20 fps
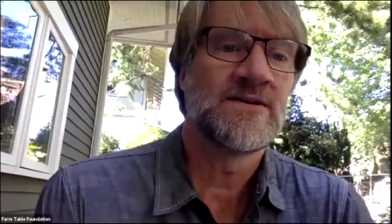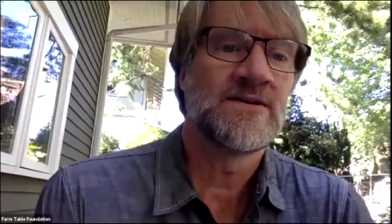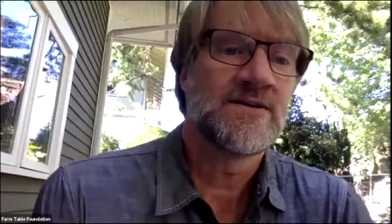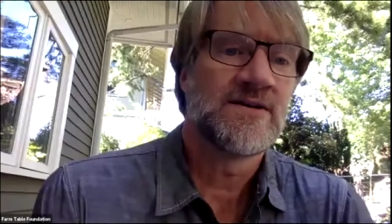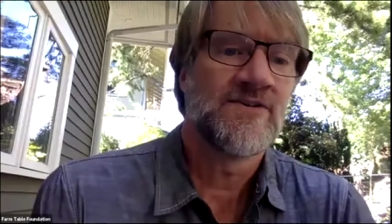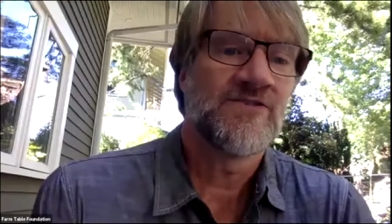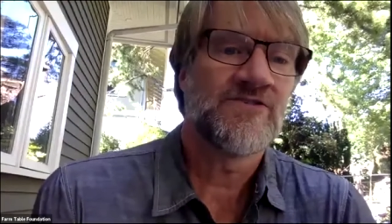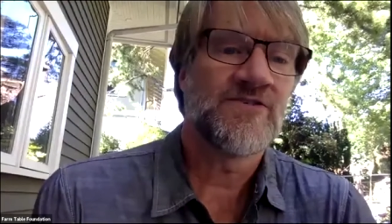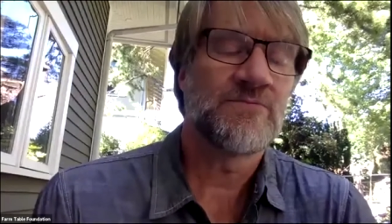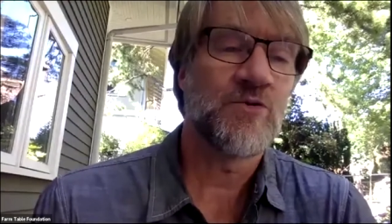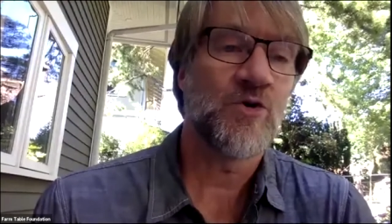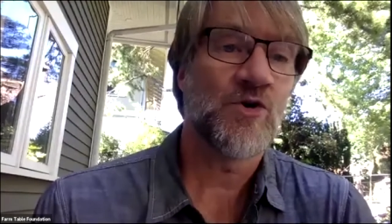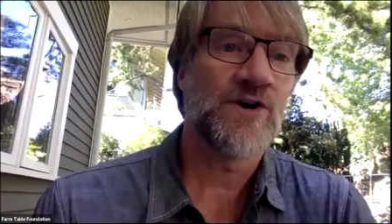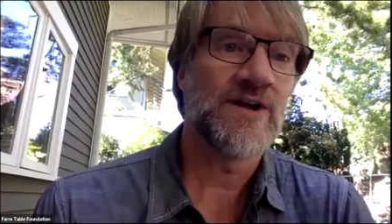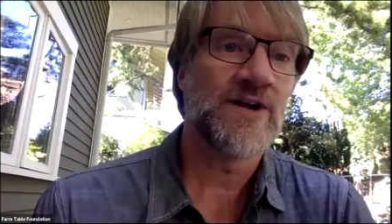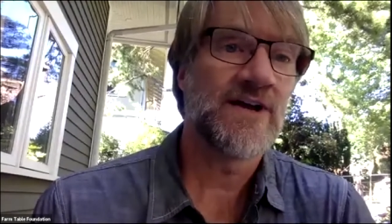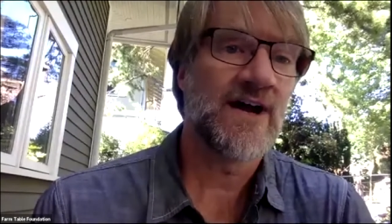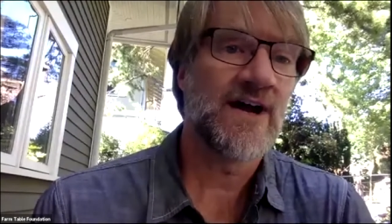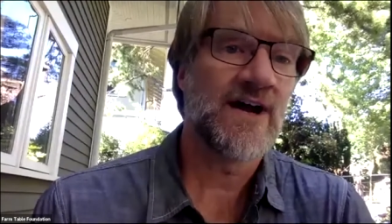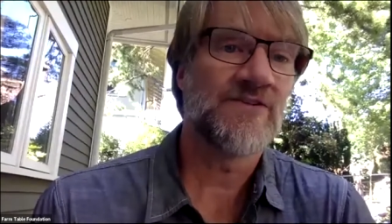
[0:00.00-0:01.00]

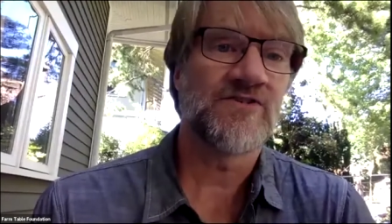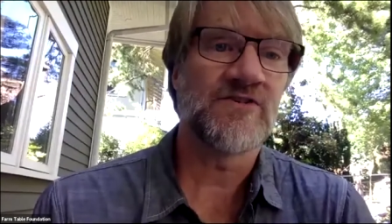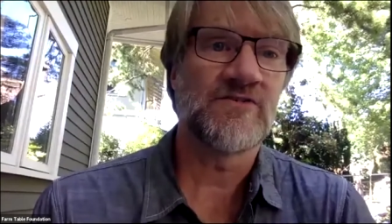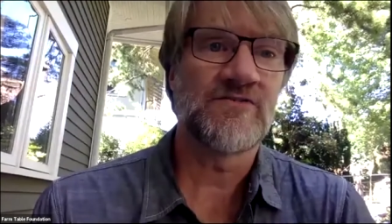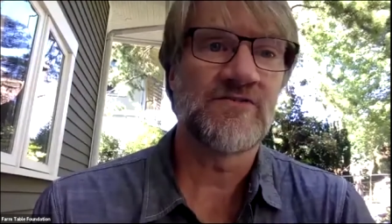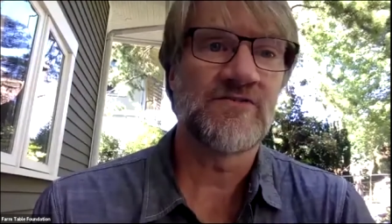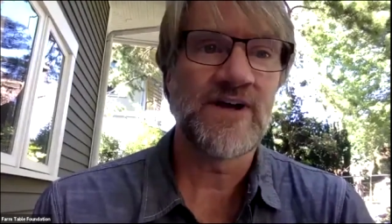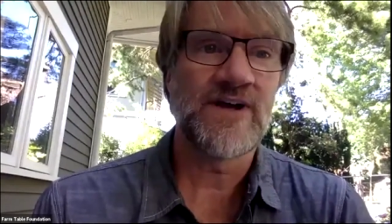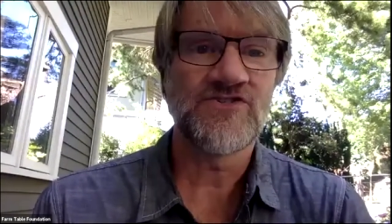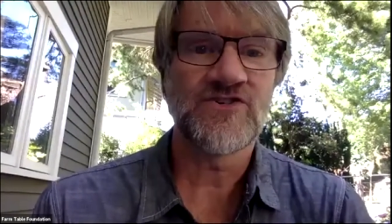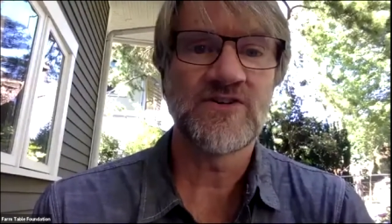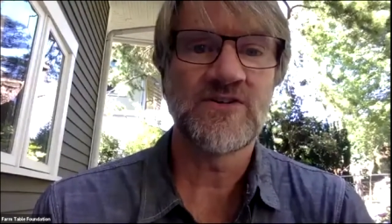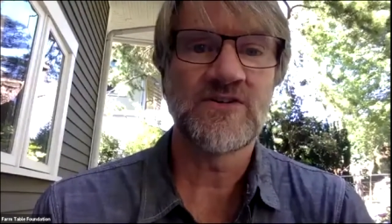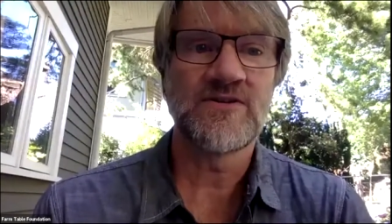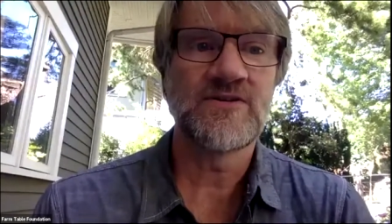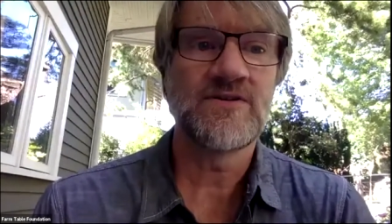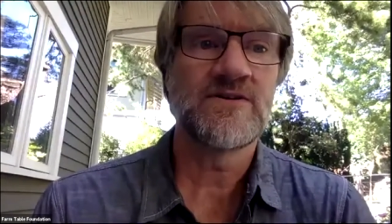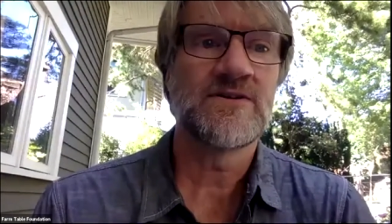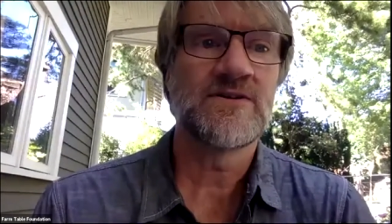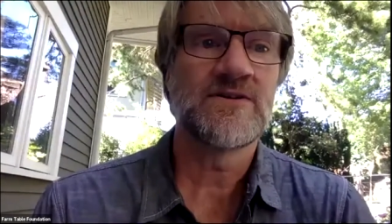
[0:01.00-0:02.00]
supporting
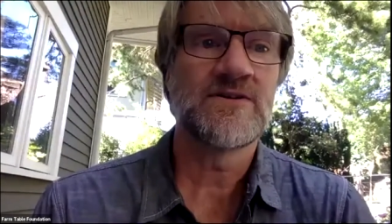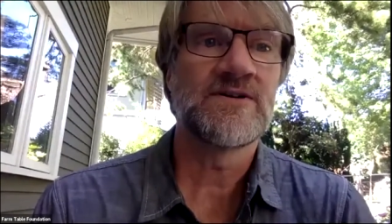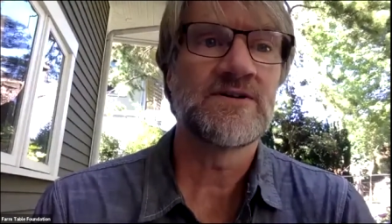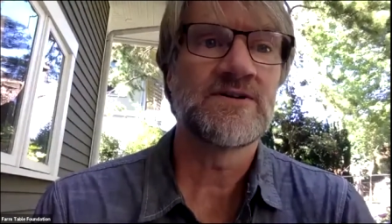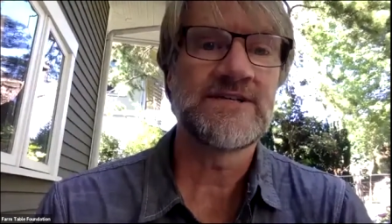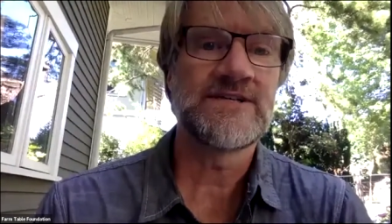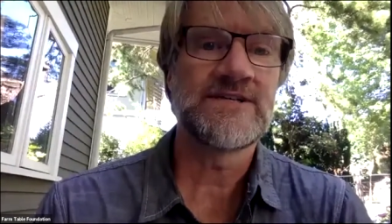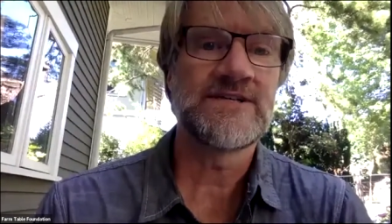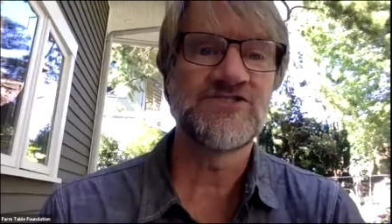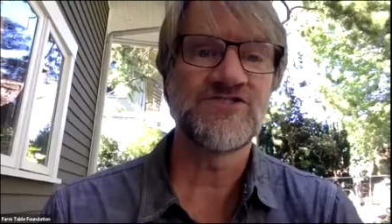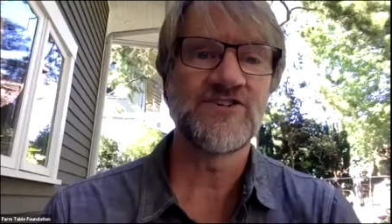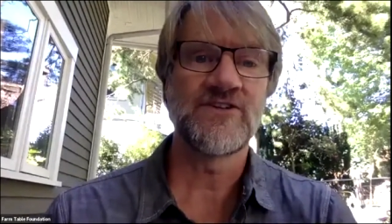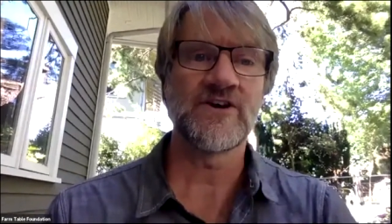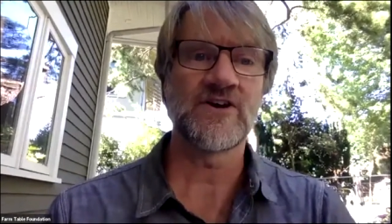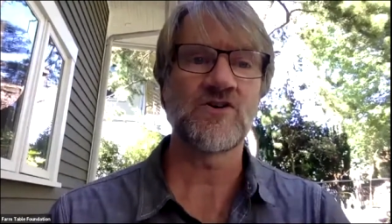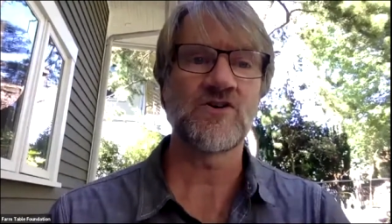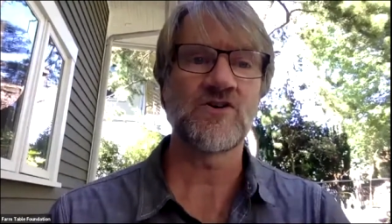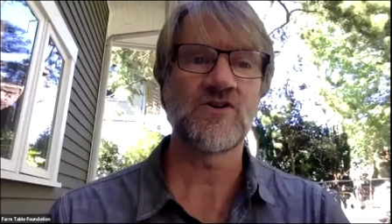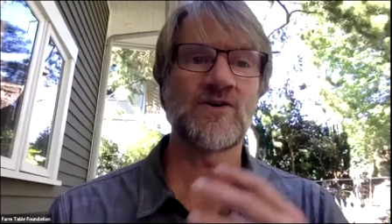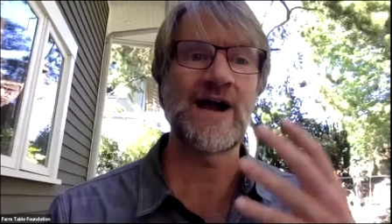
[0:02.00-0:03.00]
conservation, teaching the
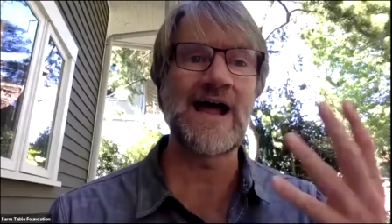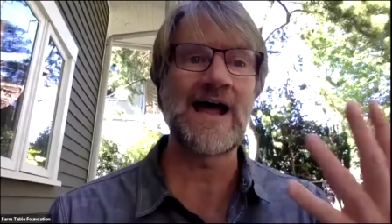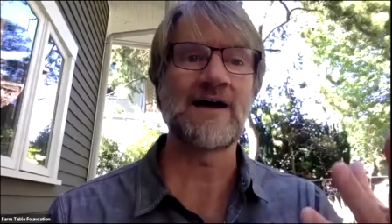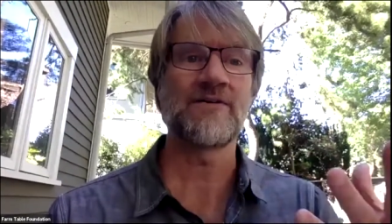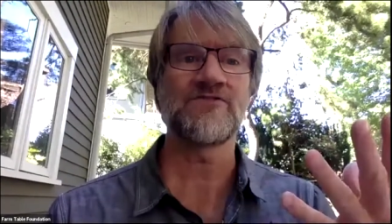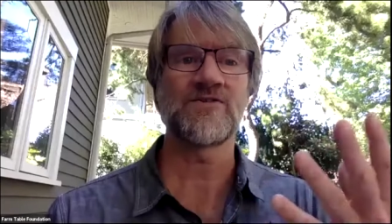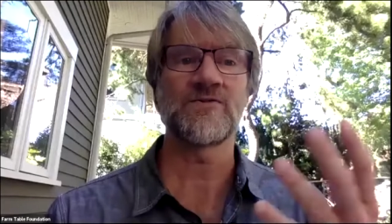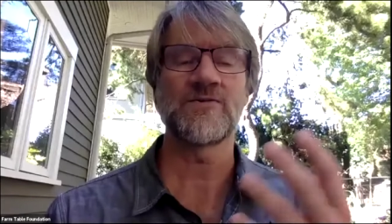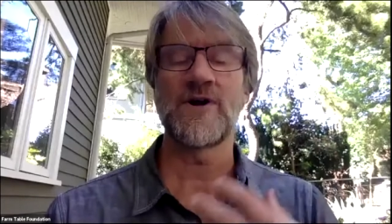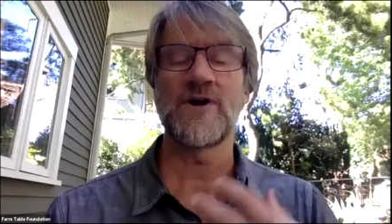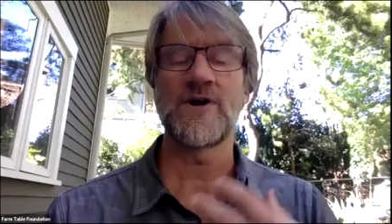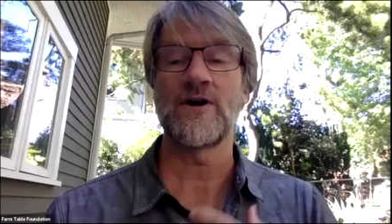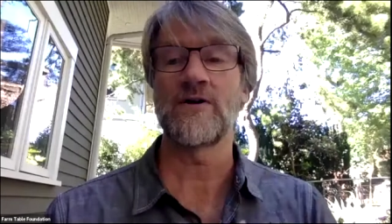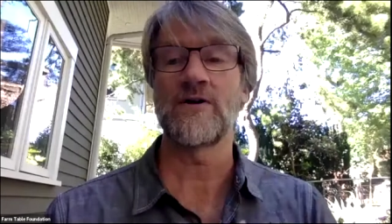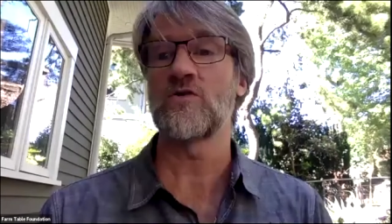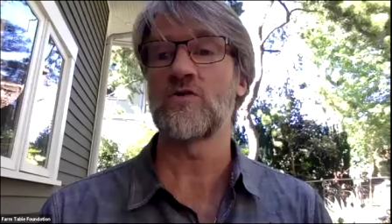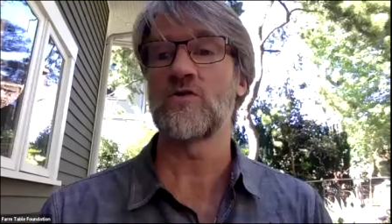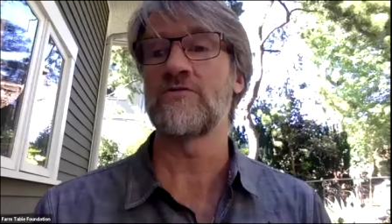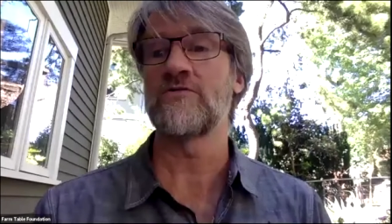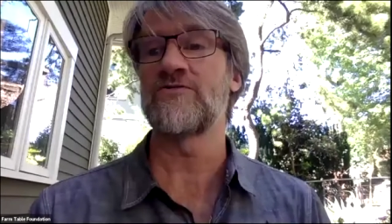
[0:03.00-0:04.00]
crafts around
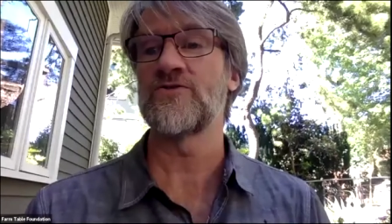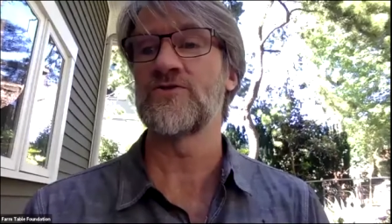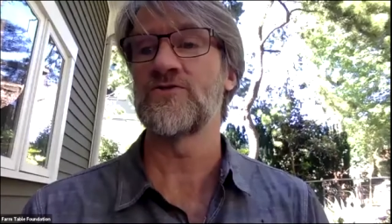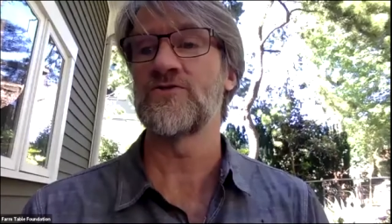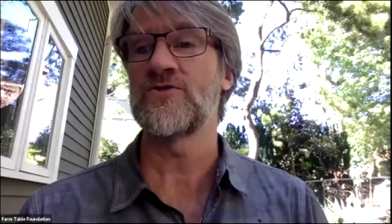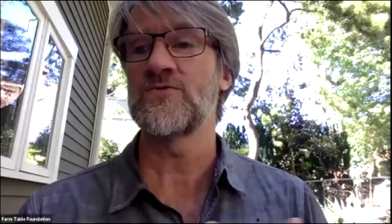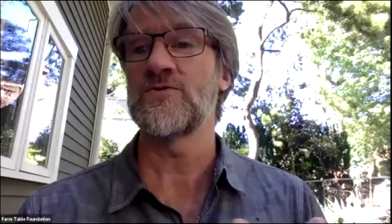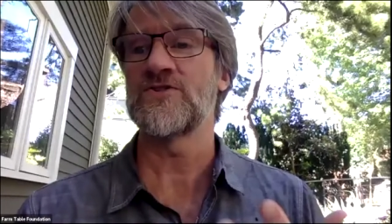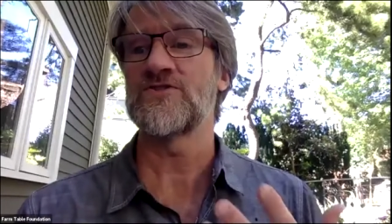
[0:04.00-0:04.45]
local food,